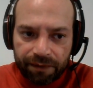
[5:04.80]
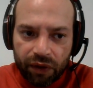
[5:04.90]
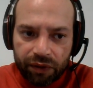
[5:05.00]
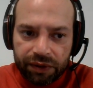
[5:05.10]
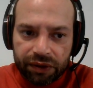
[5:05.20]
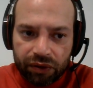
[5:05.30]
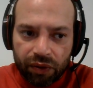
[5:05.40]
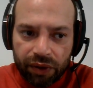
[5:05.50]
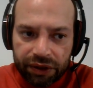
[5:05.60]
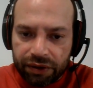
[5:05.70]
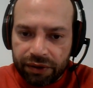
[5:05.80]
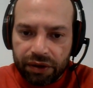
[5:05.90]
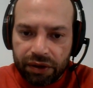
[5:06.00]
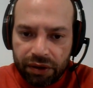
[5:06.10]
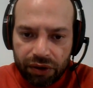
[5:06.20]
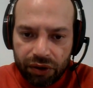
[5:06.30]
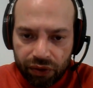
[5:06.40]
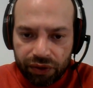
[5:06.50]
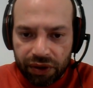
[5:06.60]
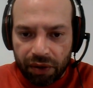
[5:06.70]
of storage
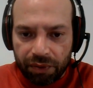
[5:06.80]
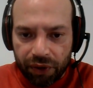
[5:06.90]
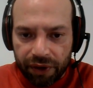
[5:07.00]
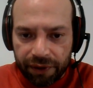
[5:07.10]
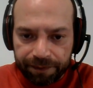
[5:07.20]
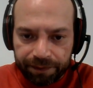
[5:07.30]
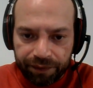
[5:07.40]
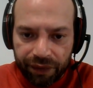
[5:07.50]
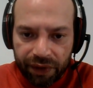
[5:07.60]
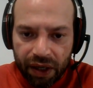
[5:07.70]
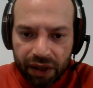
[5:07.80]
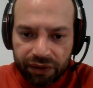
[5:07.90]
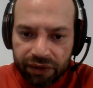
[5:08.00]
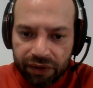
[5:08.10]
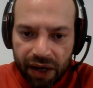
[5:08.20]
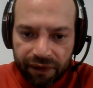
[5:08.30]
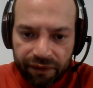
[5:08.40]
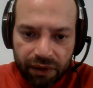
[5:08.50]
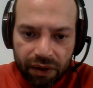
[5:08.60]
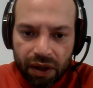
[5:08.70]
used in a computer: hard disk drive
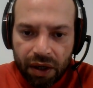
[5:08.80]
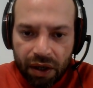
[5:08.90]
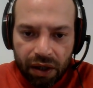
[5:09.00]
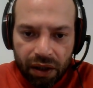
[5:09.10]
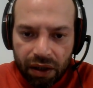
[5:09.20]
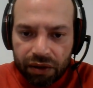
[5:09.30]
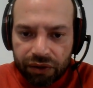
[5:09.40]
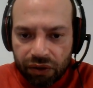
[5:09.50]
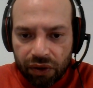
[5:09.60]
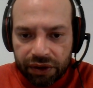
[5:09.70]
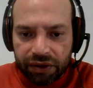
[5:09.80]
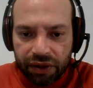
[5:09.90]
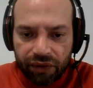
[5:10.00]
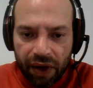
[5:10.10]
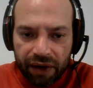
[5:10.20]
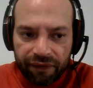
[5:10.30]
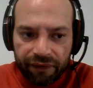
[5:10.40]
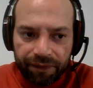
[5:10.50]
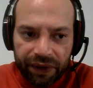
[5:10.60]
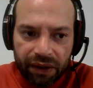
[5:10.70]
and solid state drive.
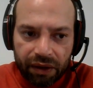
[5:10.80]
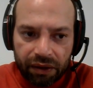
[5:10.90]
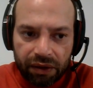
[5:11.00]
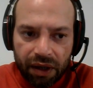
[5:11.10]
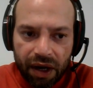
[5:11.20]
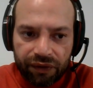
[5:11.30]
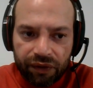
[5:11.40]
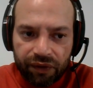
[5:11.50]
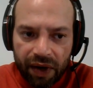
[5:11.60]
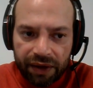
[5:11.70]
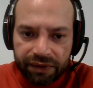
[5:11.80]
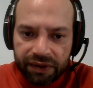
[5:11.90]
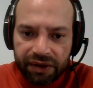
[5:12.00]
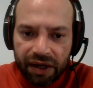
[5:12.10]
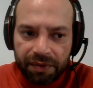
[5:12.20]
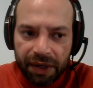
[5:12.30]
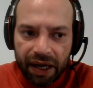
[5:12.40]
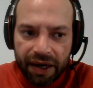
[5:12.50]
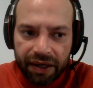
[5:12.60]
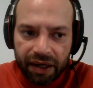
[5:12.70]
Hard disk drives, these are
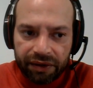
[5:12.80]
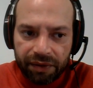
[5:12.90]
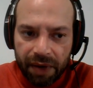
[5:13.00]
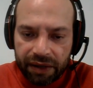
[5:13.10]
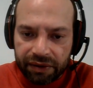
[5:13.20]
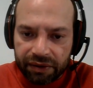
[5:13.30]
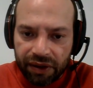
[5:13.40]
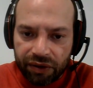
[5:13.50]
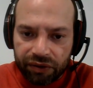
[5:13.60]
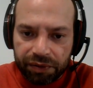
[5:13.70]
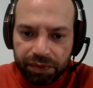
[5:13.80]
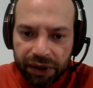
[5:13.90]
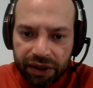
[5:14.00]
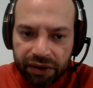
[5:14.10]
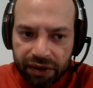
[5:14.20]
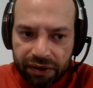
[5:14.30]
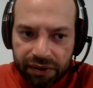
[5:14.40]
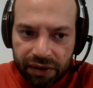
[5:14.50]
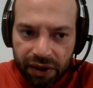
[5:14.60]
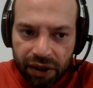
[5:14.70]
mechanical devices that use spinning disks
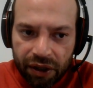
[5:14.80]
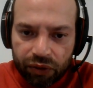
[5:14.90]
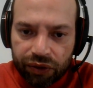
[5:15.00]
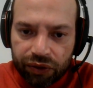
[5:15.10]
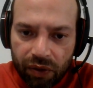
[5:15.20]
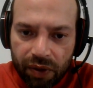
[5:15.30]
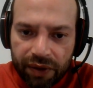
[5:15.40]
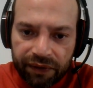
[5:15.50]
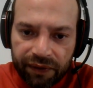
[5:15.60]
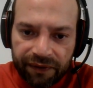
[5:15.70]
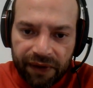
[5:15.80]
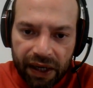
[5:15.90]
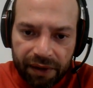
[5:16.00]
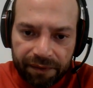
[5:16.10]
to store and retrieve data.